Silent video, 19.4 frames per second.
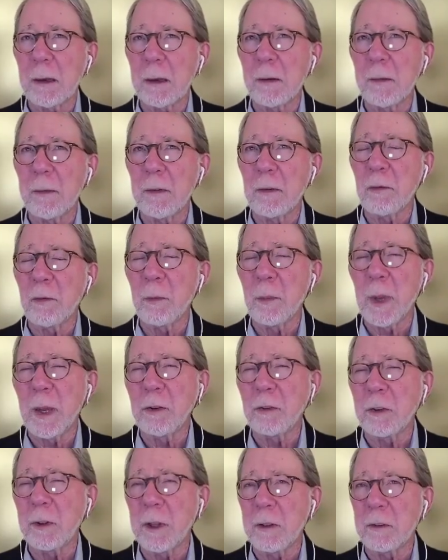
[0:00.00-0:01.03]

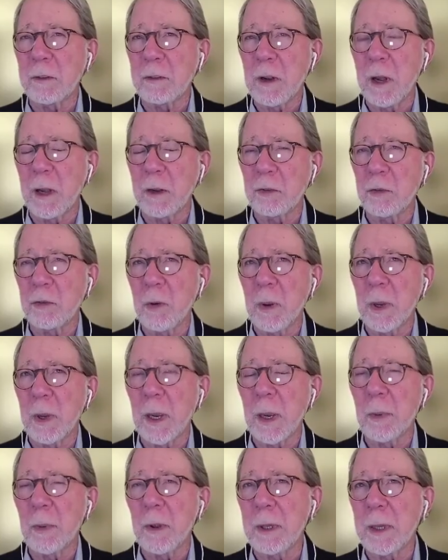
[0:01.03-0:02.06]
inflammation that's not showing
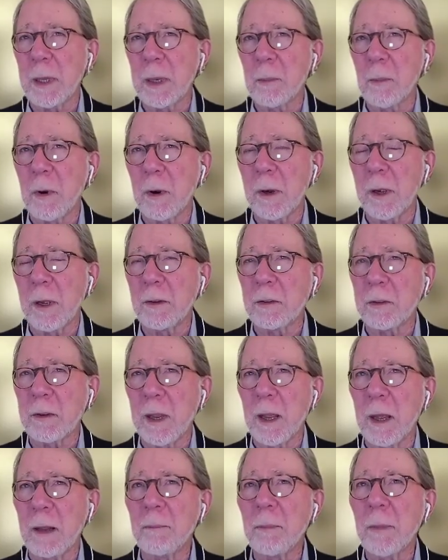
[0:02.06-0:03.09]
up on the MRI
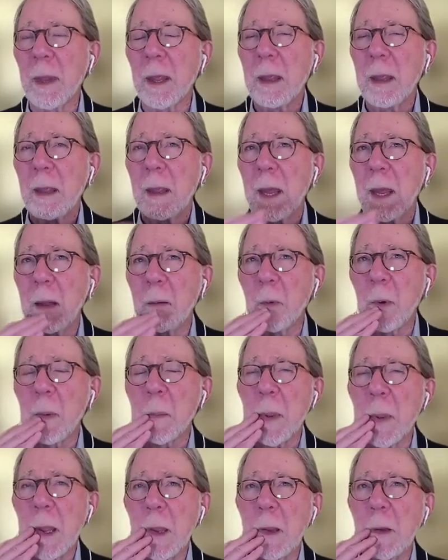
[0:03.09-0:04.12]
scan. And we
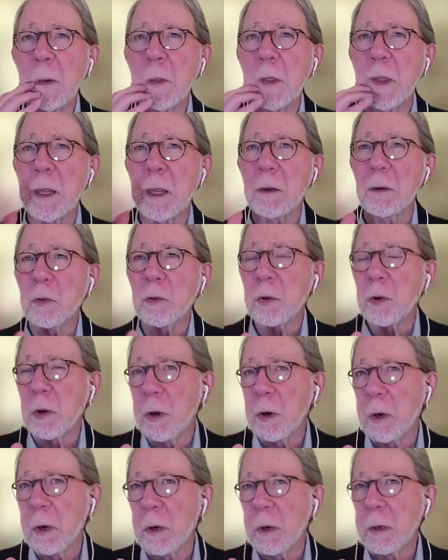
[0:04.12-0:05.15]
may then
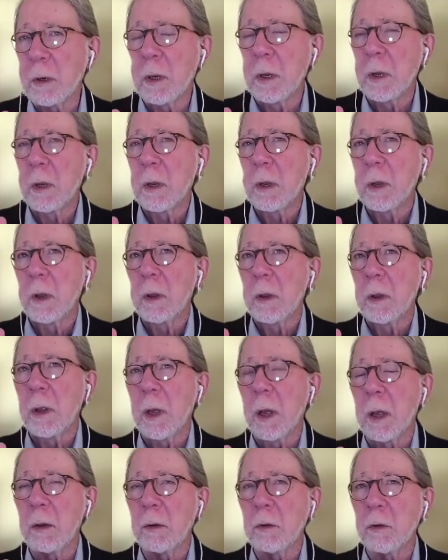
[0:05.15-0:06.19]
turn
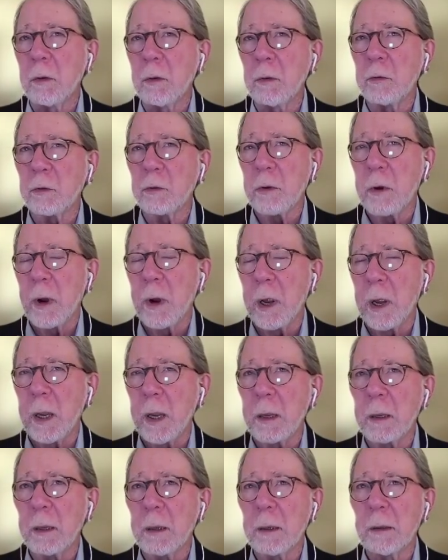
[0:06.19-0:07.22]
to
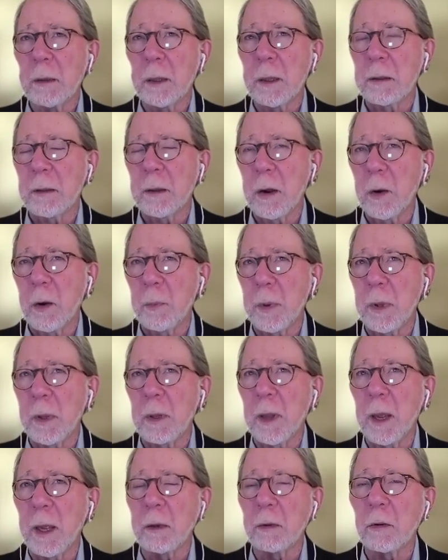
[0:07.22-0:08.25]
trying a therapy
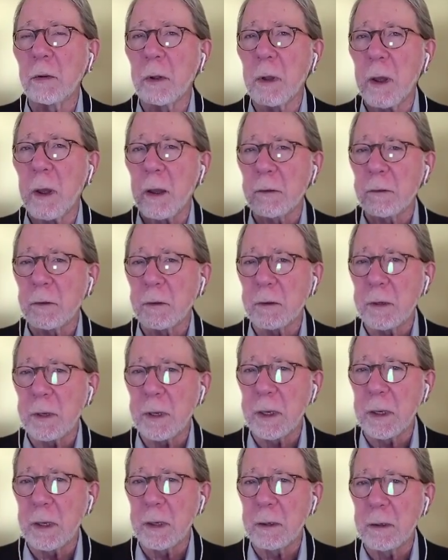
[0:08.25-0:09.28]
like
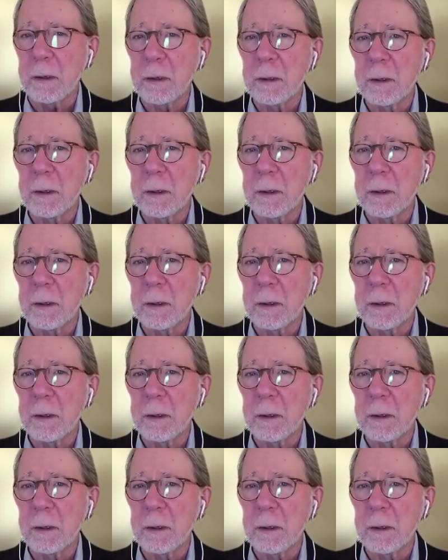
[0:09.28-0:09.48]
duloxetine,